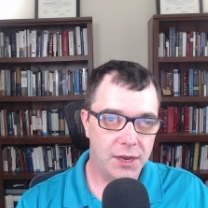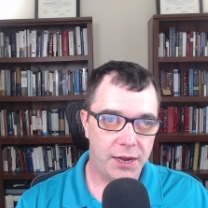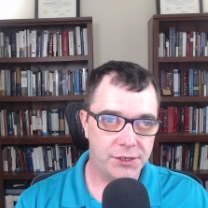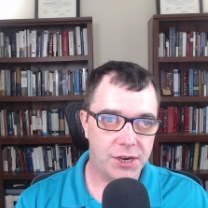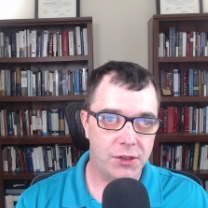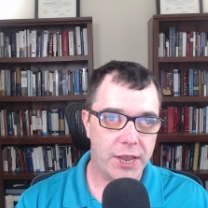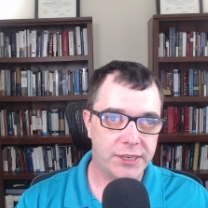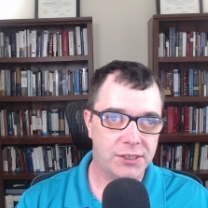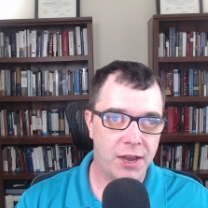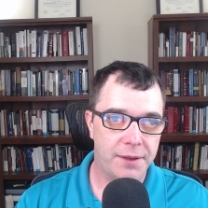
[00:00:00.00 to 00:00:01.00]
Until
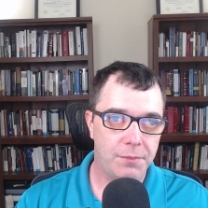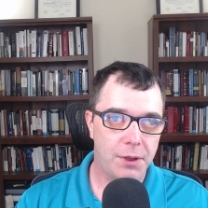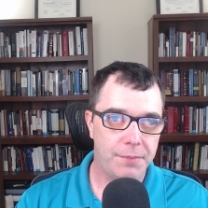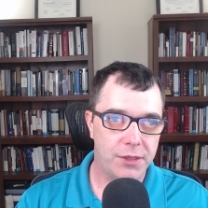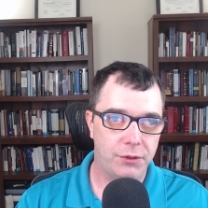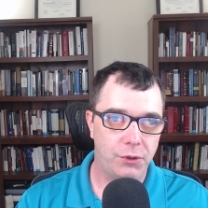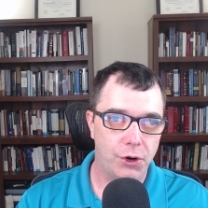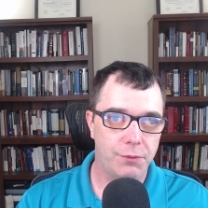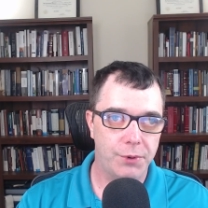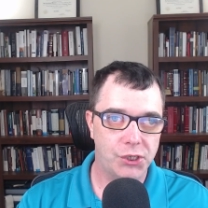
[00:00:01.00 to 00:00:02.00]
next time, may the
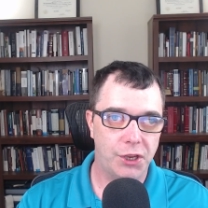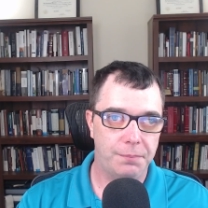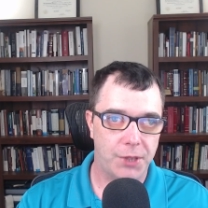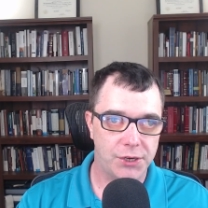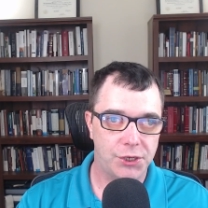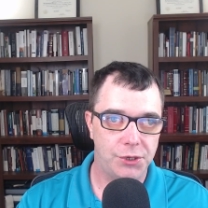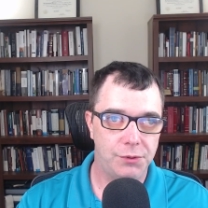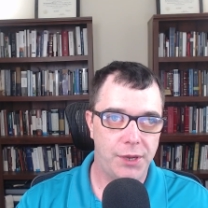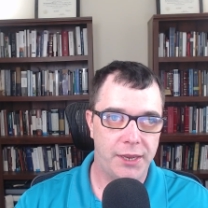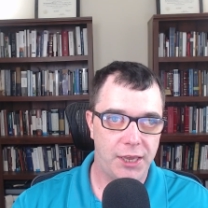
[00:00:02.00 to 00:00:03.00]
Lord richly bless
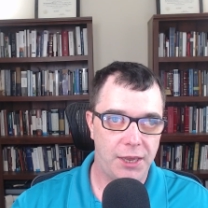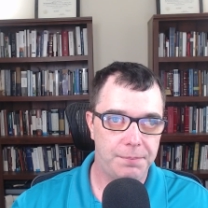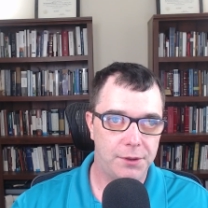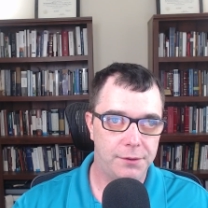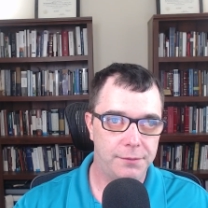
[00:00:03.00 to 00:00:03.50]
you and keep you.